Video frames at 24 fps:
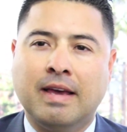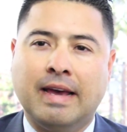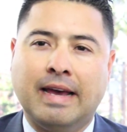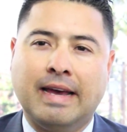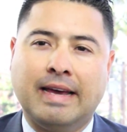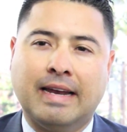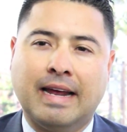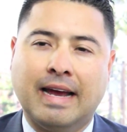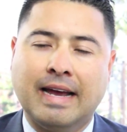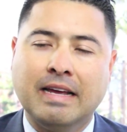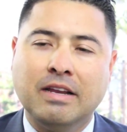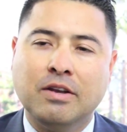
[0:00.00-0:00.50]

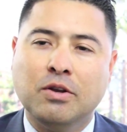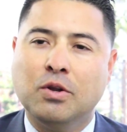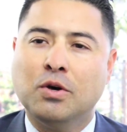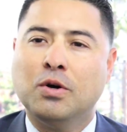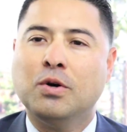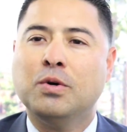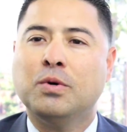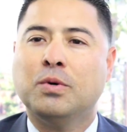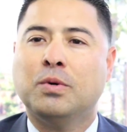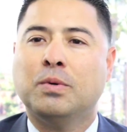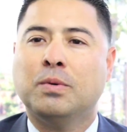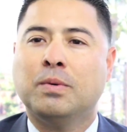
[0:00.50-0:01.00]
And I
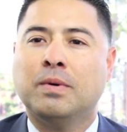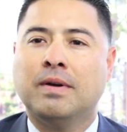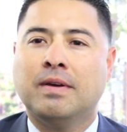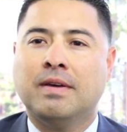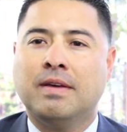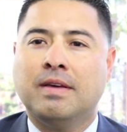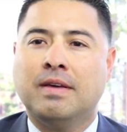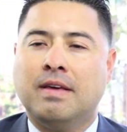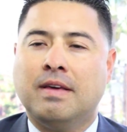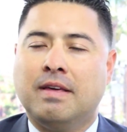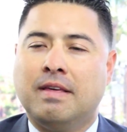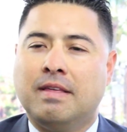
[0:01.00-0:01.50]
know
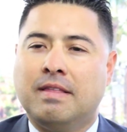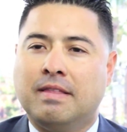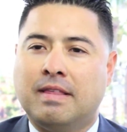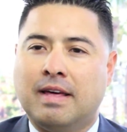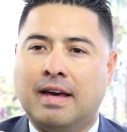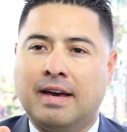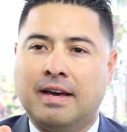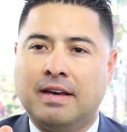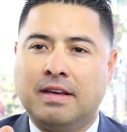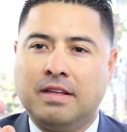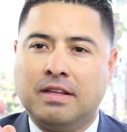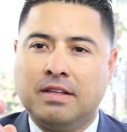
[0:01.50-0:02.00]

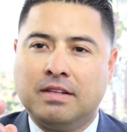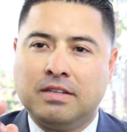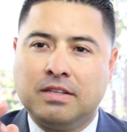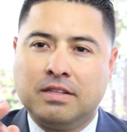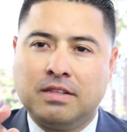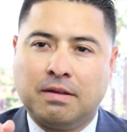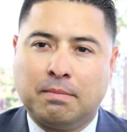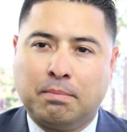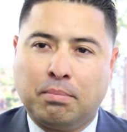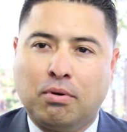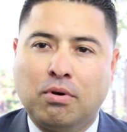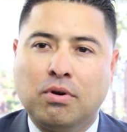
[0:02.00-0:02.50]
that
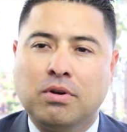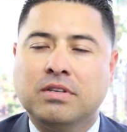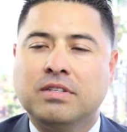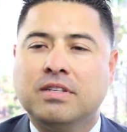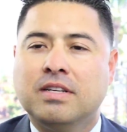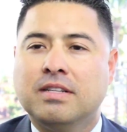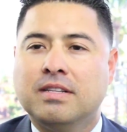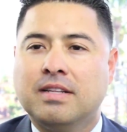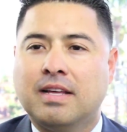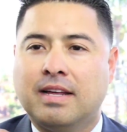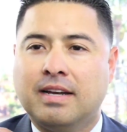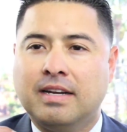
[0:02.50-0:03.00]
the
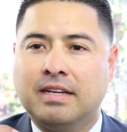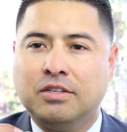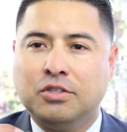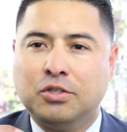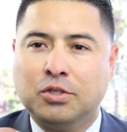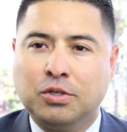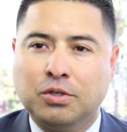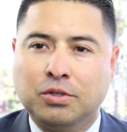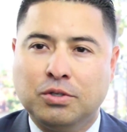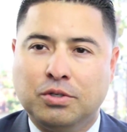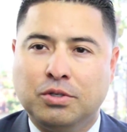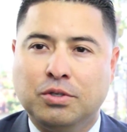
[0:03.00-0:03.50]
person that
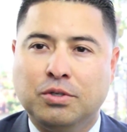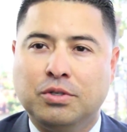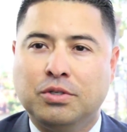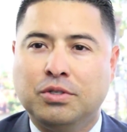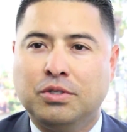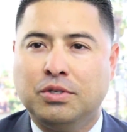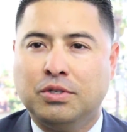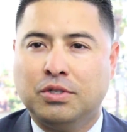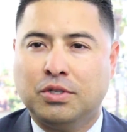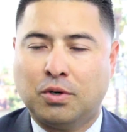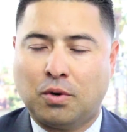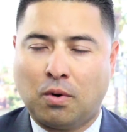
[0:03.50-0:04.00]

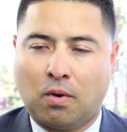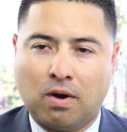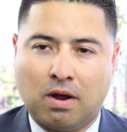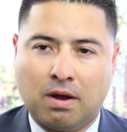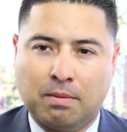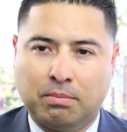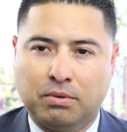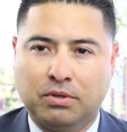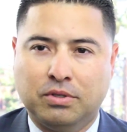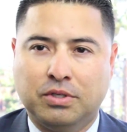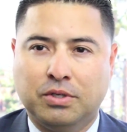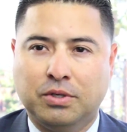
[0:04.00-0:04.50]
introduced you to our
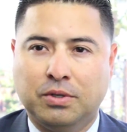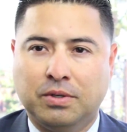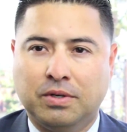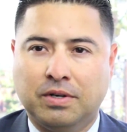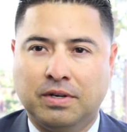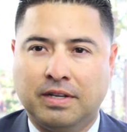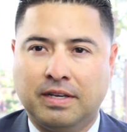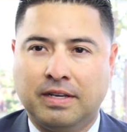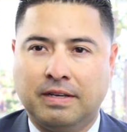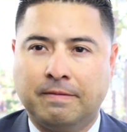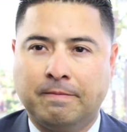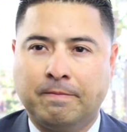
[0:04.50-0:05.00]

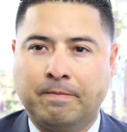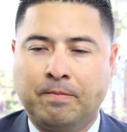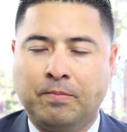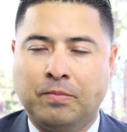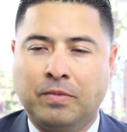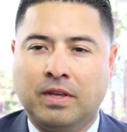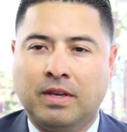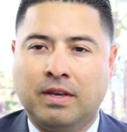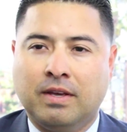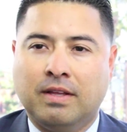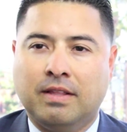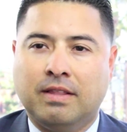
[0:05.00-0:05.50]
opportunity,
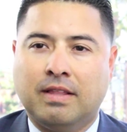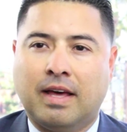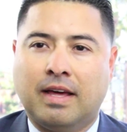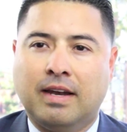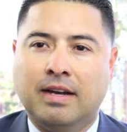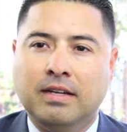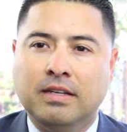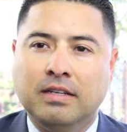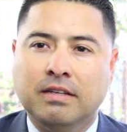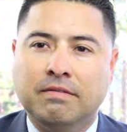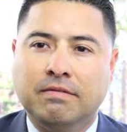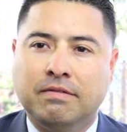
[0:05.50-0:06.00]
that
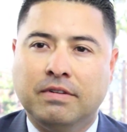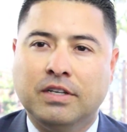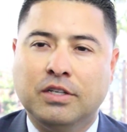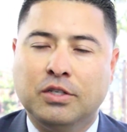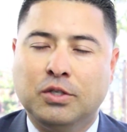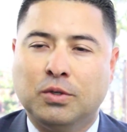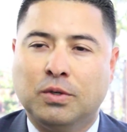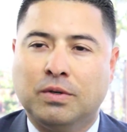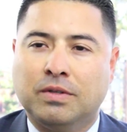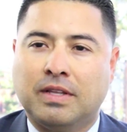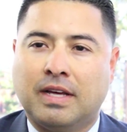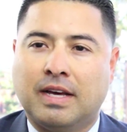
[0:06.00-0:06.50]

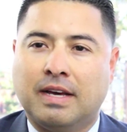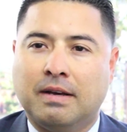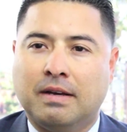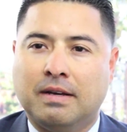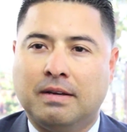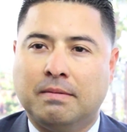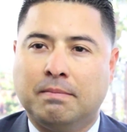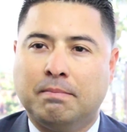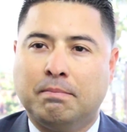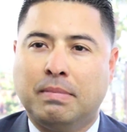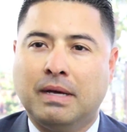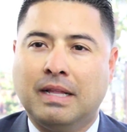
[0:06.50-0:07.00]
individual
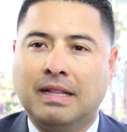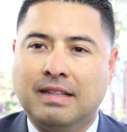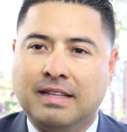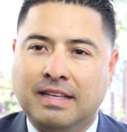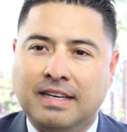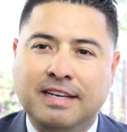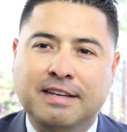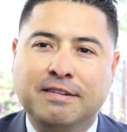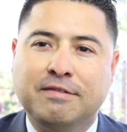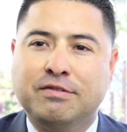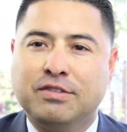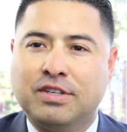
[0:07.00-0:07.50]
that
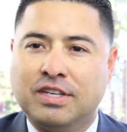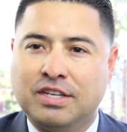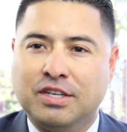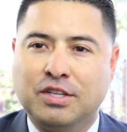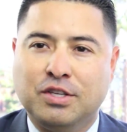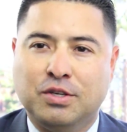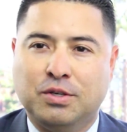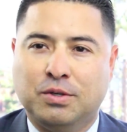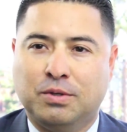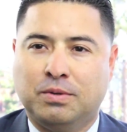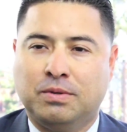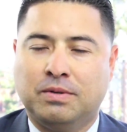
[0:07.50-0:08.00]
believes in
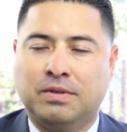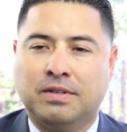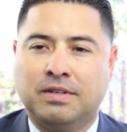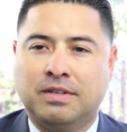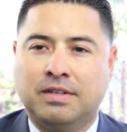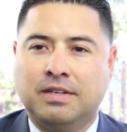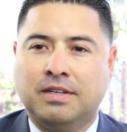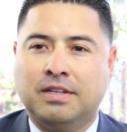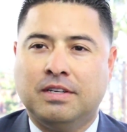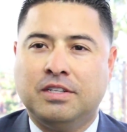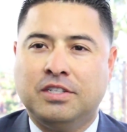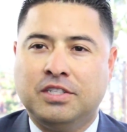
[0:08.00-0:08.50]
you,
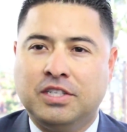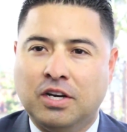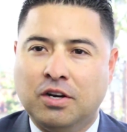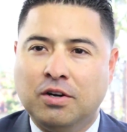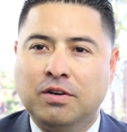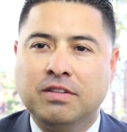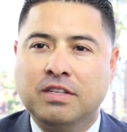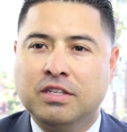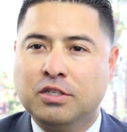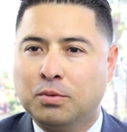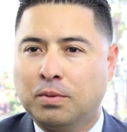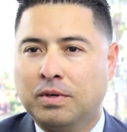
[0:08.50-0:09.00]

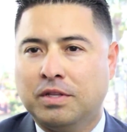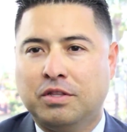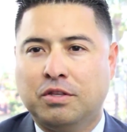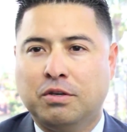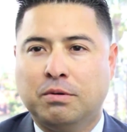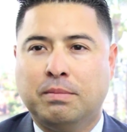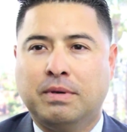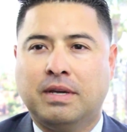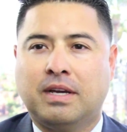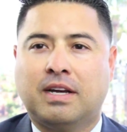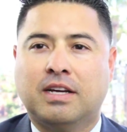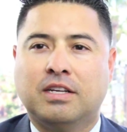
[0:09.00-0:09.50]
shared this with
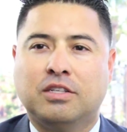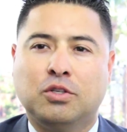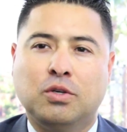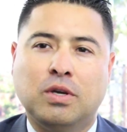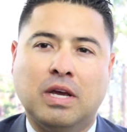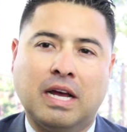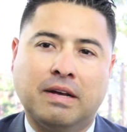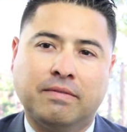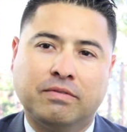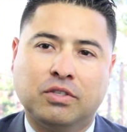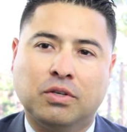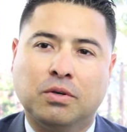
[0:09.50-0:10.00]
you because you
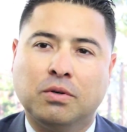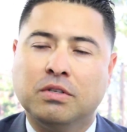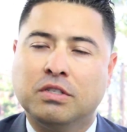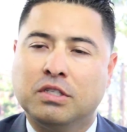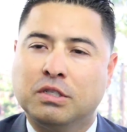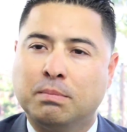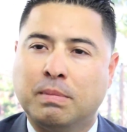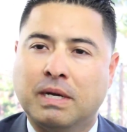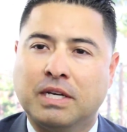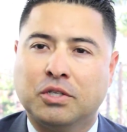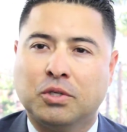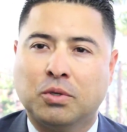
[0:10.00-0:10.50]
have certain
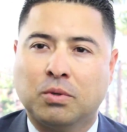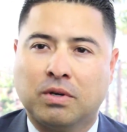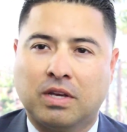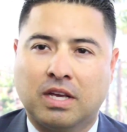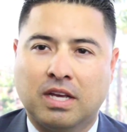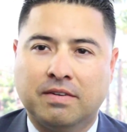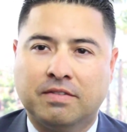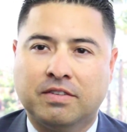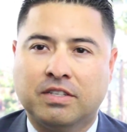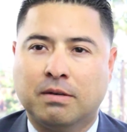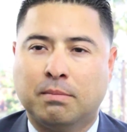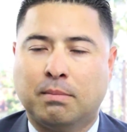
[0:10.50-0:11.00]
special
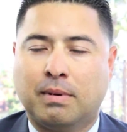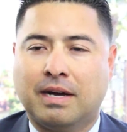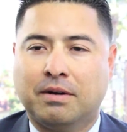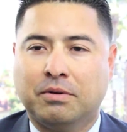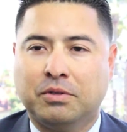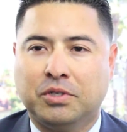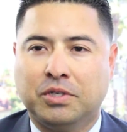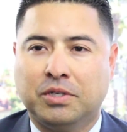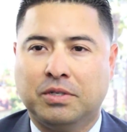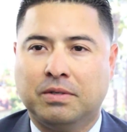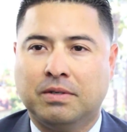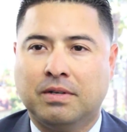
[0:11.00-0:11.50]
gifts
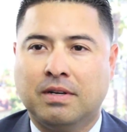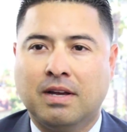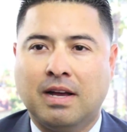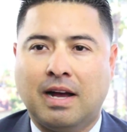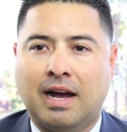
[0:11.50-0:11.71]
about you.